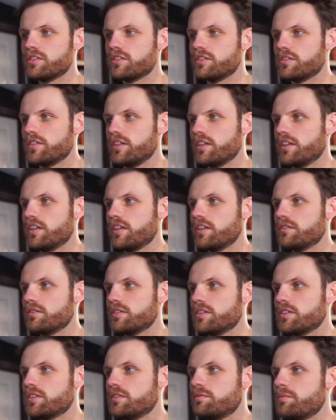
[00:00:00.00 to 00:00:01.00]
sure if I like that
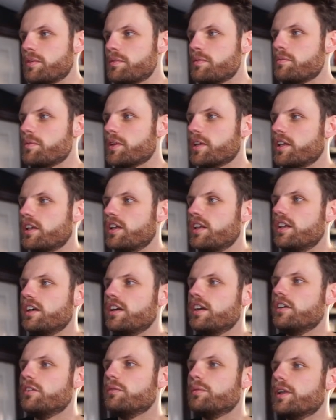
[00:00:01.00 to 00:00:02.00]
one. Maybe make it a
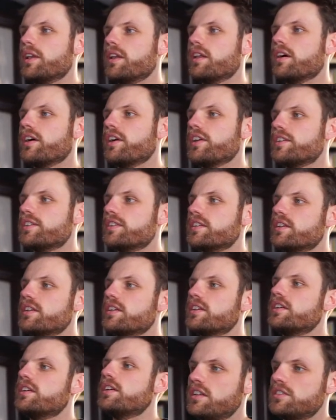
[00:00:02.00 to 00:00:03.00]
little bit lighter.
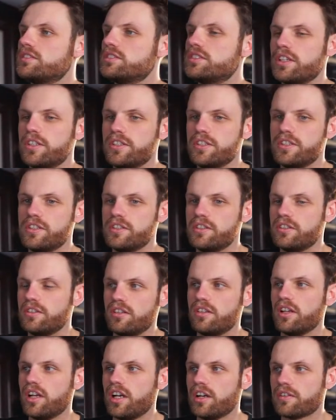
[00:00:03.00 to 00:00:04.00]
So
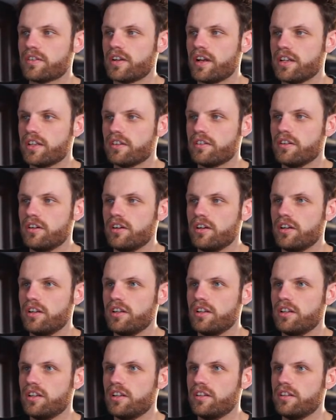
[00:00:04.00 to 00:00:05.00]
I've kind of got
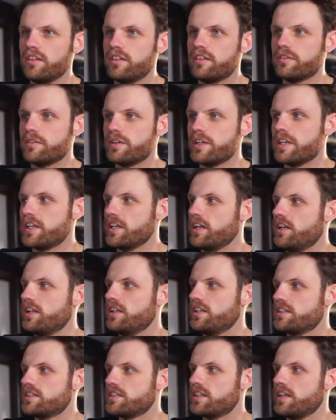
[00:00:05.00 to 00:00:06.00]
3
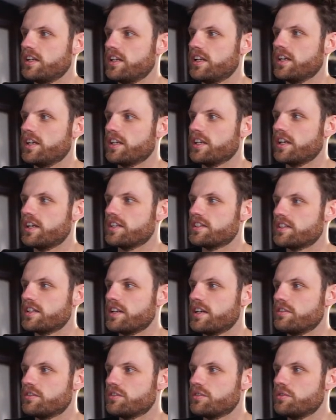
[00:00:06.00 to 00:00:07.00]
colours that I like as an
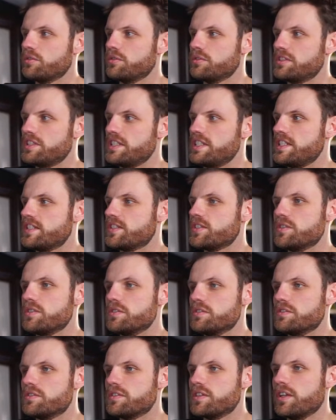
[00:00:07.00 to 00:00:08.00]
outdoorsy sort
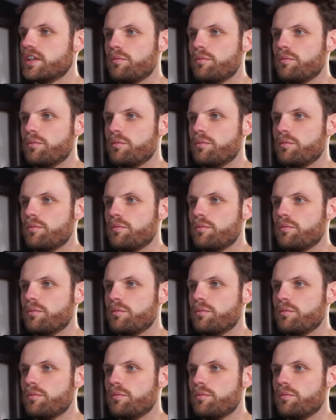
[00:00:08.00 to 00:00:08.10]
of